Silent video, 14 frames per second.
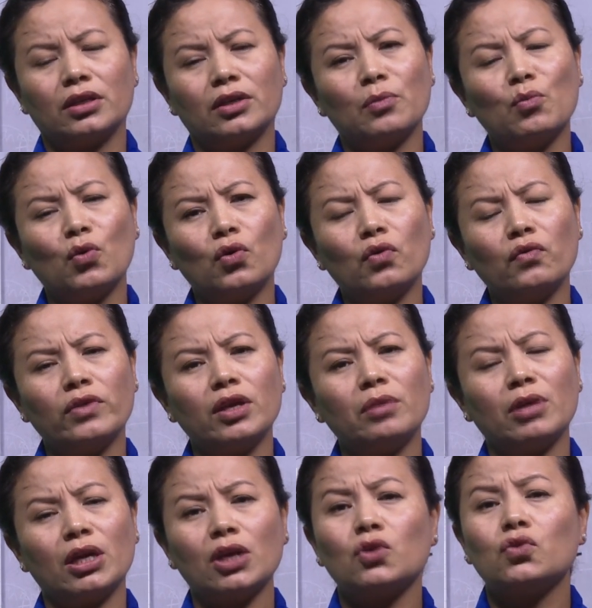The more we
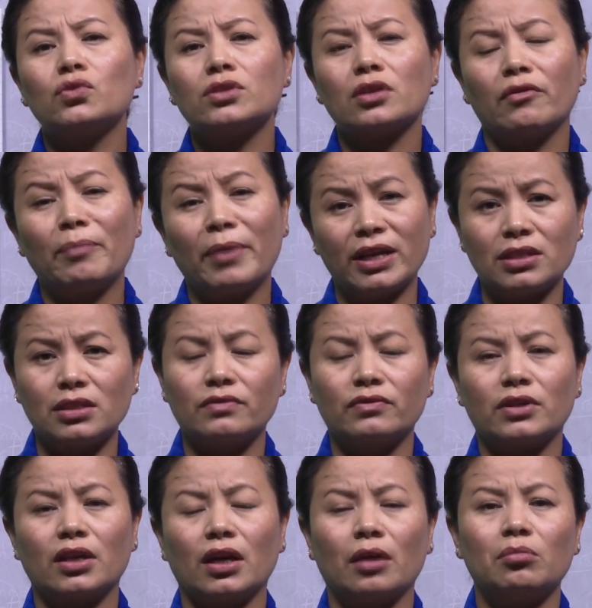make use of passive
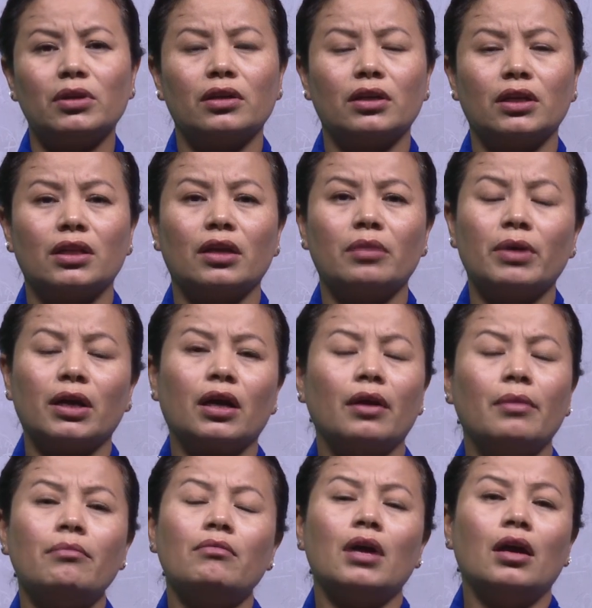vocabulary, they
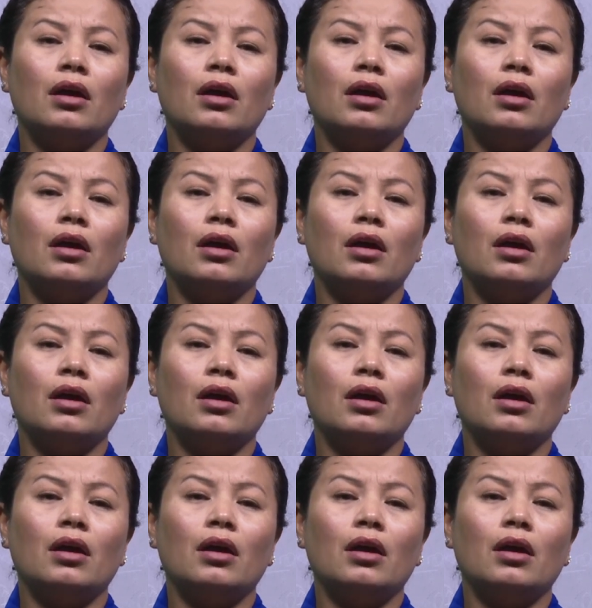become